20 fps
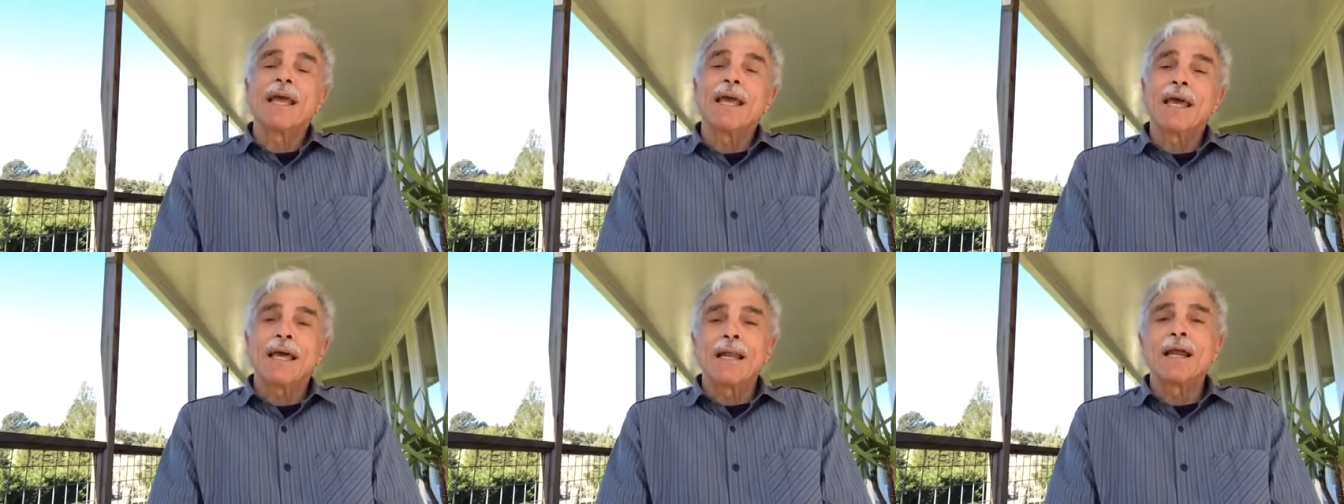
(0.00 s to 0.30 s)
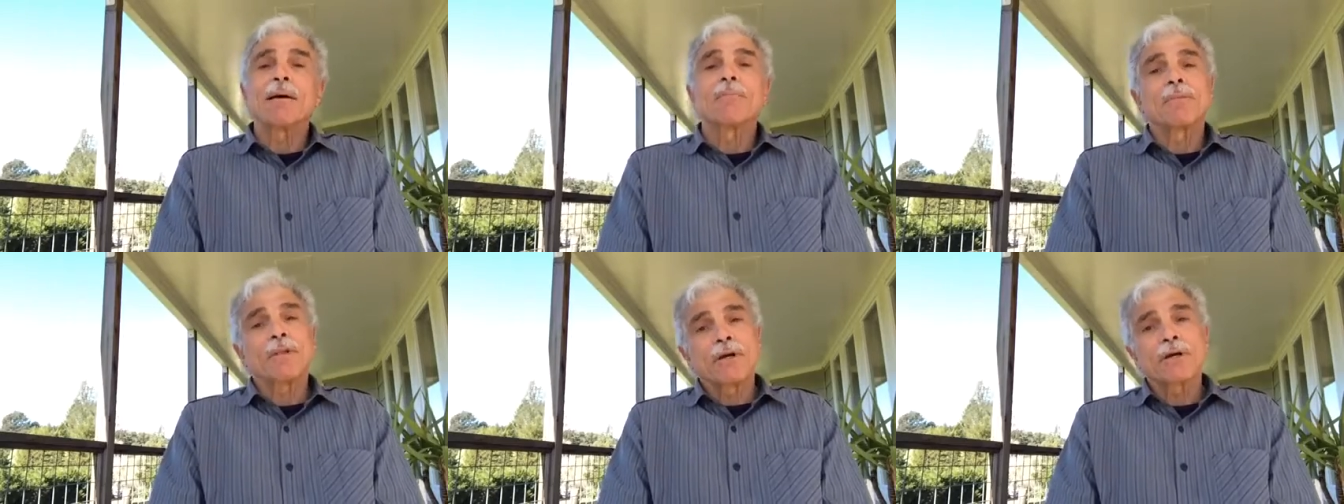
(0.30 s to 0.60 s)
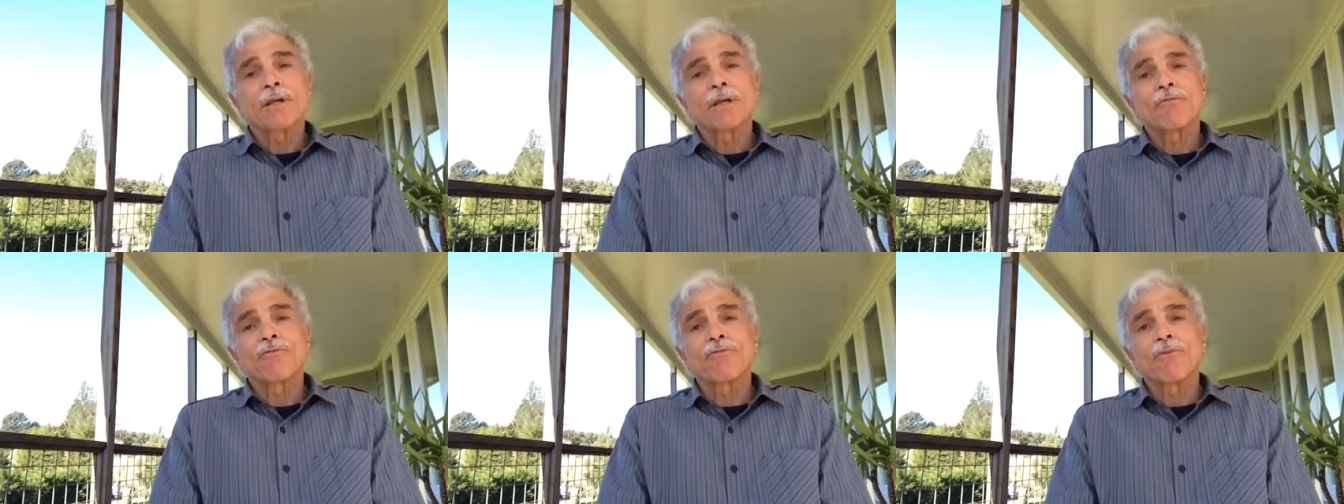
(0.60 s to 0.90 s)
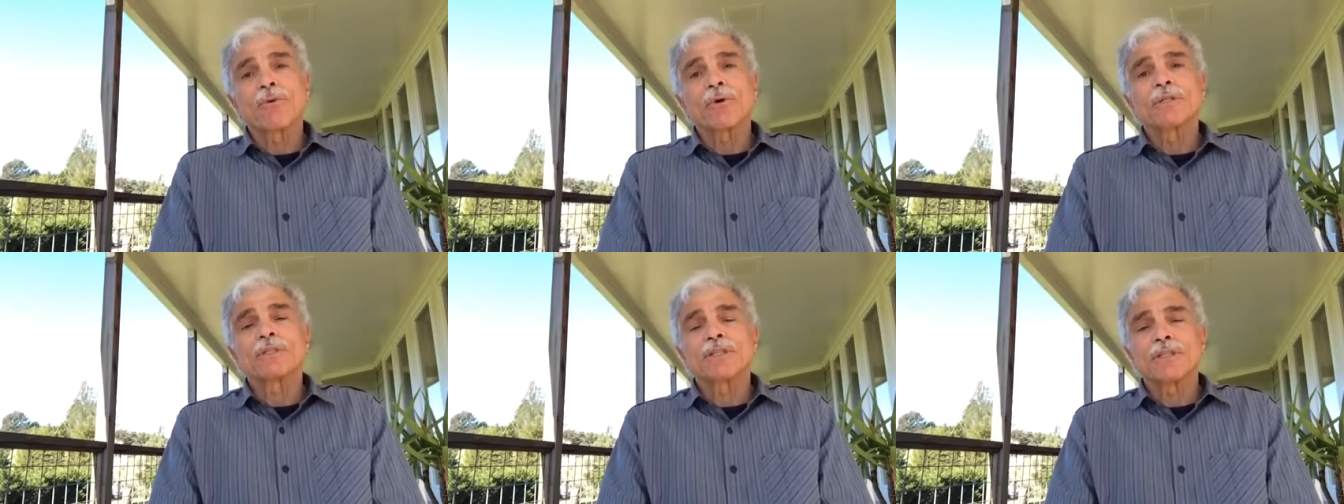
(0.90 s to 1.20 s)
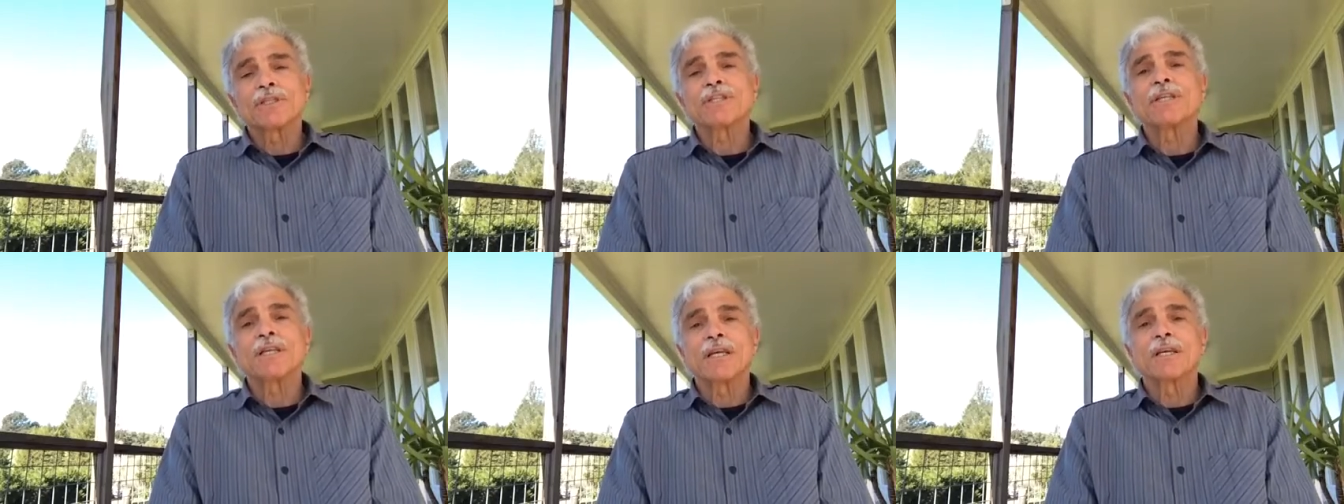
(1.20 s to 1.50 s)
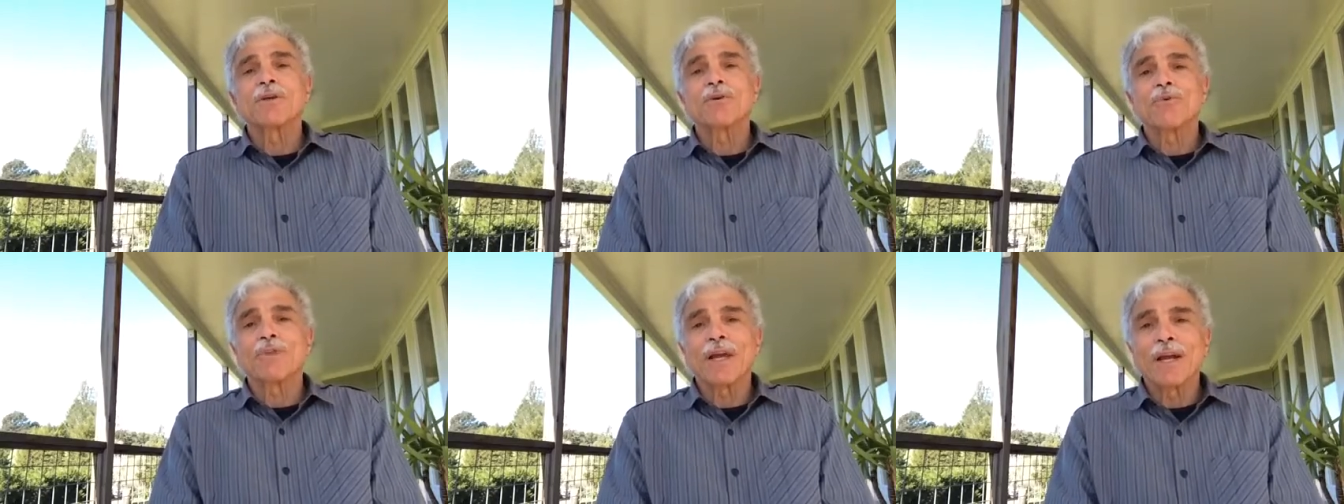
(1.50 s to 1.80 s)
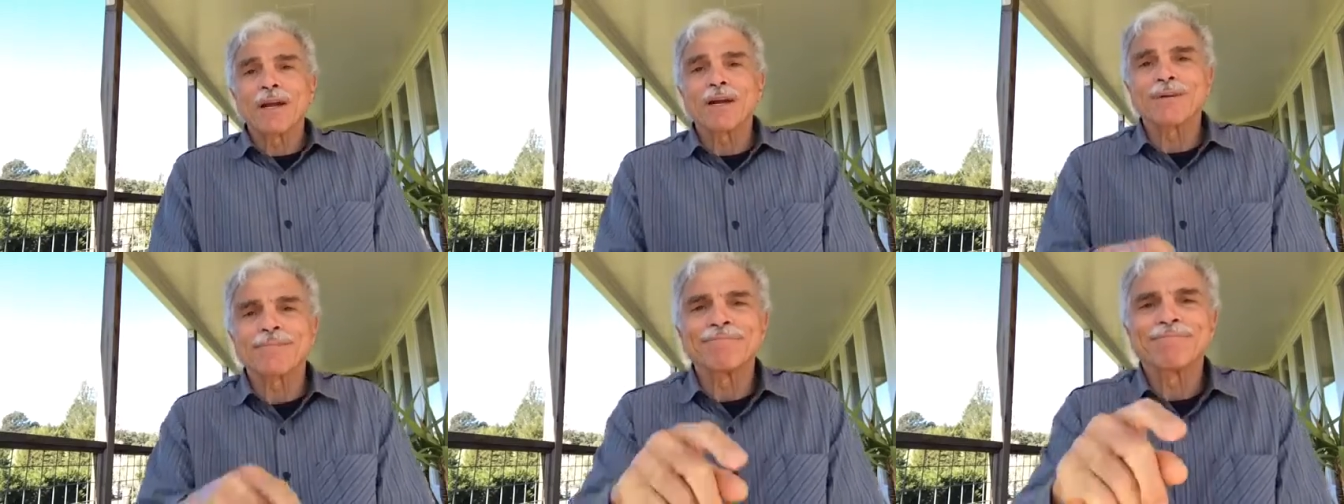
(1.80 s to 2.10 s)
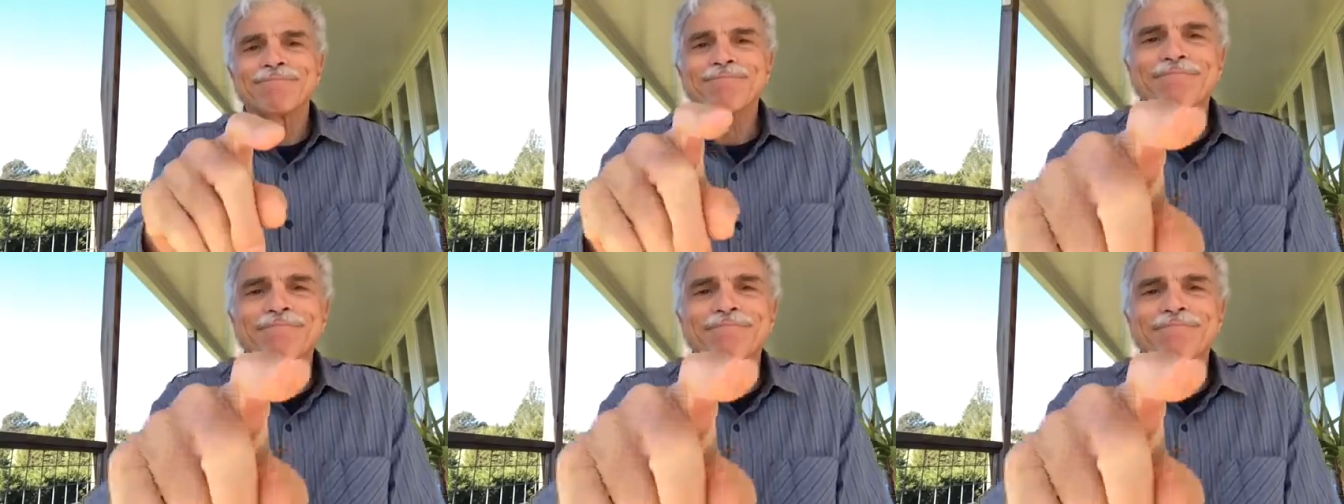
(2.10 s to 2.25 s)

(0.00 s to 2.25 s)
and I'm looking forward to seeing you there.